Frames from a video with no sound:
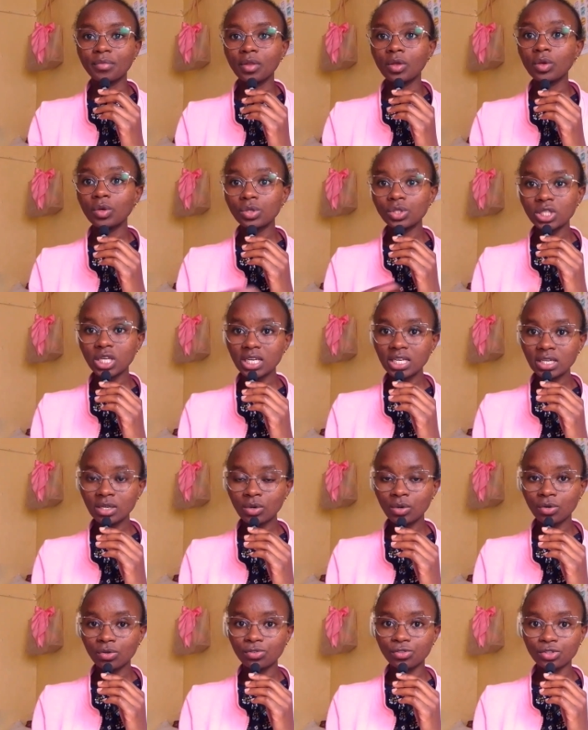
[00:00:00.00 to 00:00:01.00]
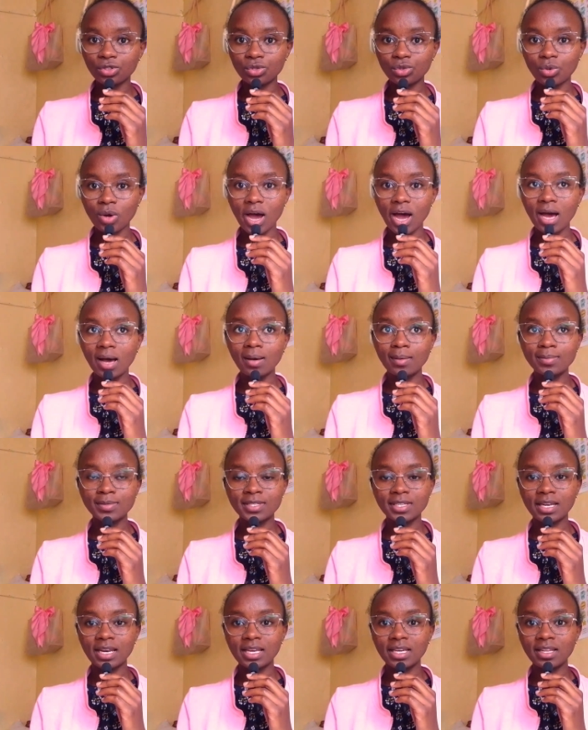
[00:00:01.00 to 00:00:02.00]
you usually go to apps
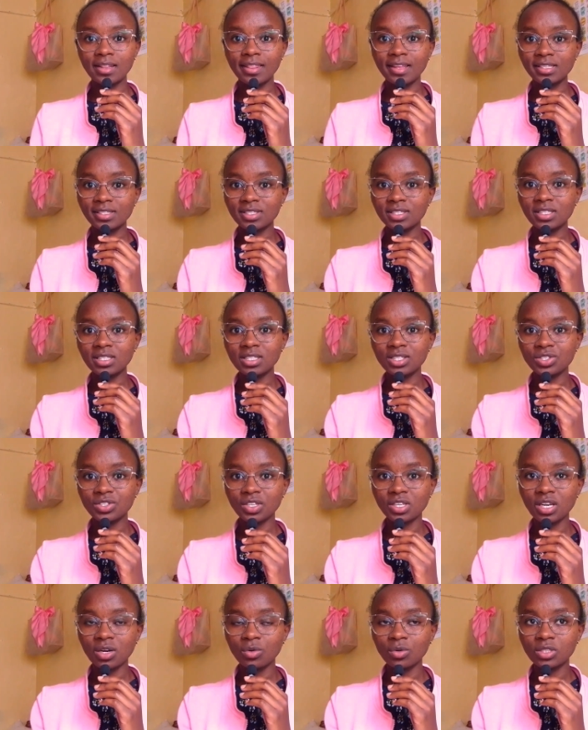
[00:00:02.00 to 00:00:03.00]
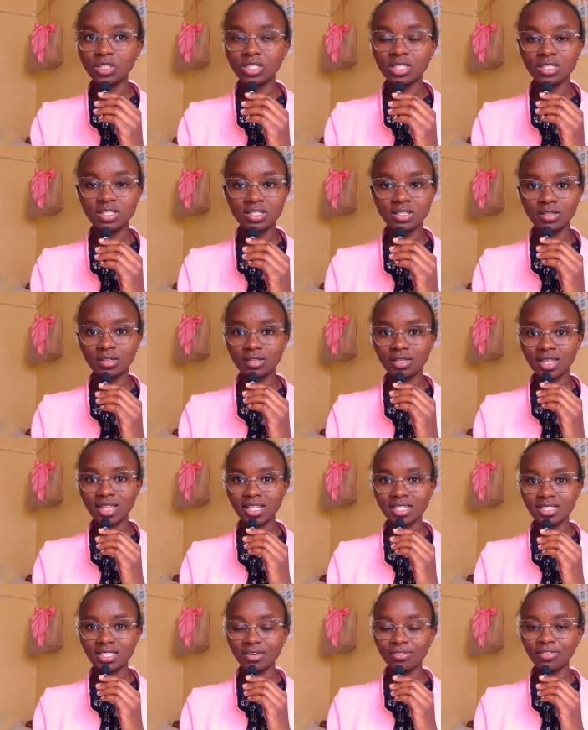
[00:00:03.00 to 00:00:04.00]
like the ZD Trader, which is the
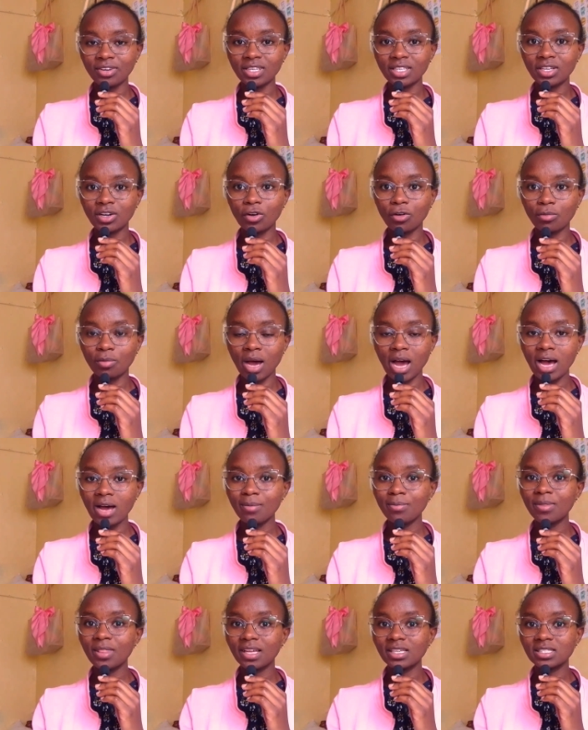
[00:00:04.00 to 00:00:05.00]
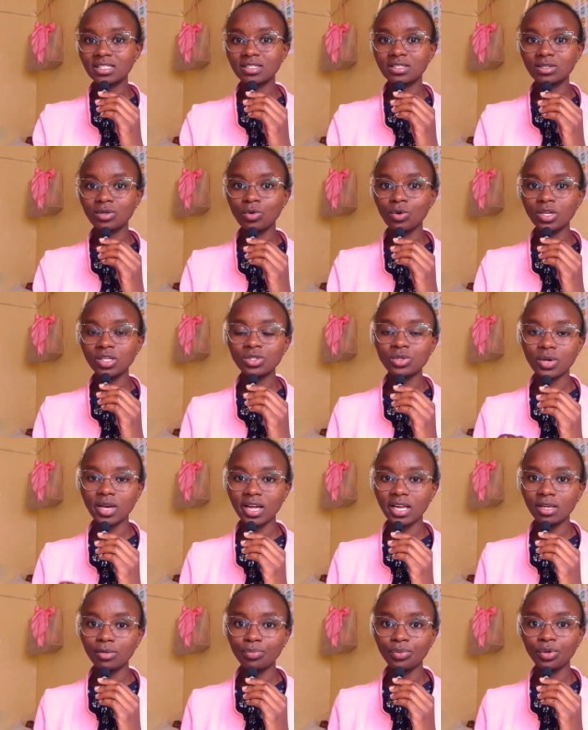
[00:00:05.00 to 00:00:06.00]
Safaricom app that is going to
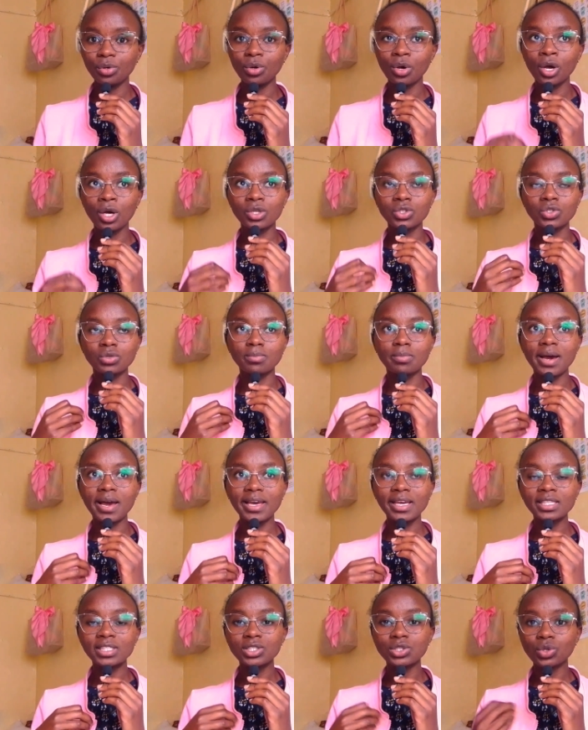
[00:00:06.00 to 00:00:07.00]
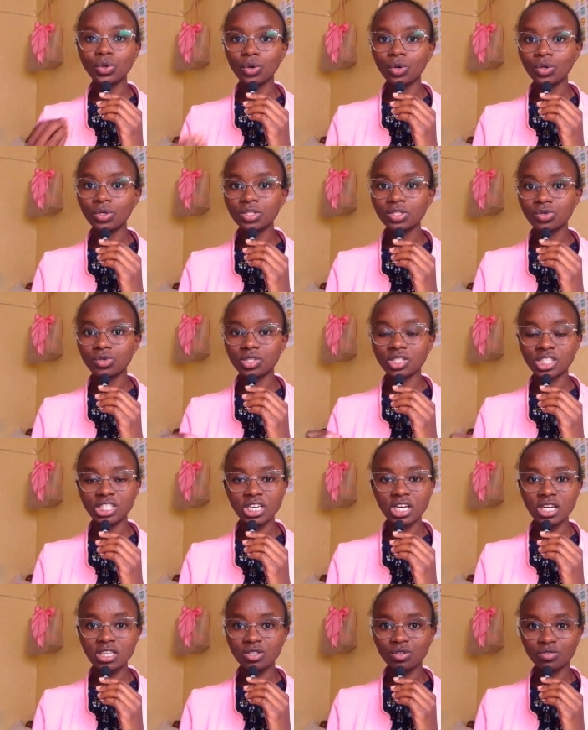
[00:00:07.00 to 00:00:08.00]
help you to buy stocks or
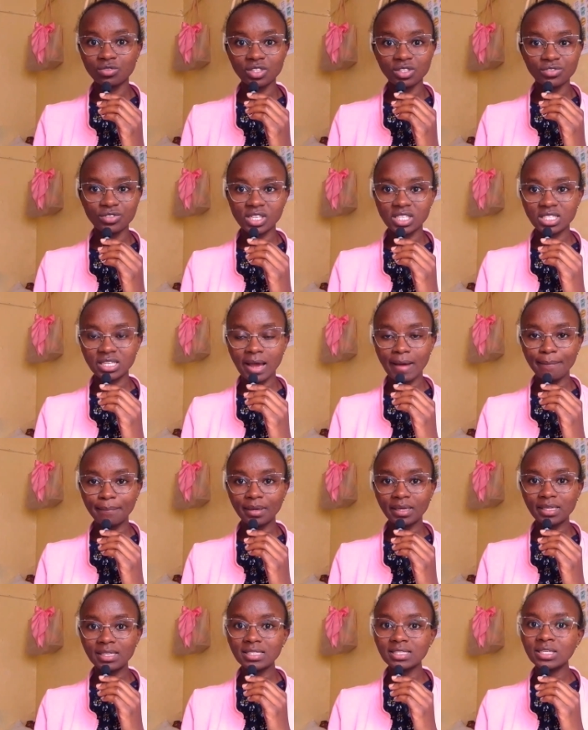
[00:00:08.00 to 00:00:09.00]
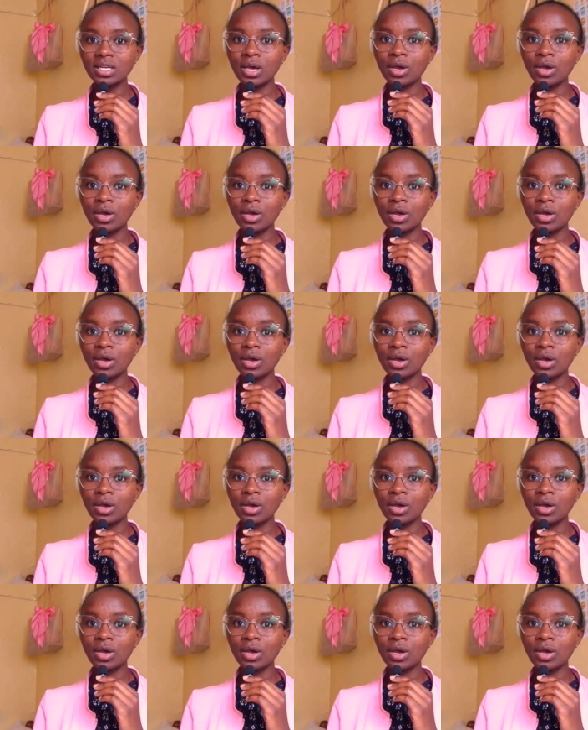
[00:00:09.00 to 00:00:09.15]
shares of different companies.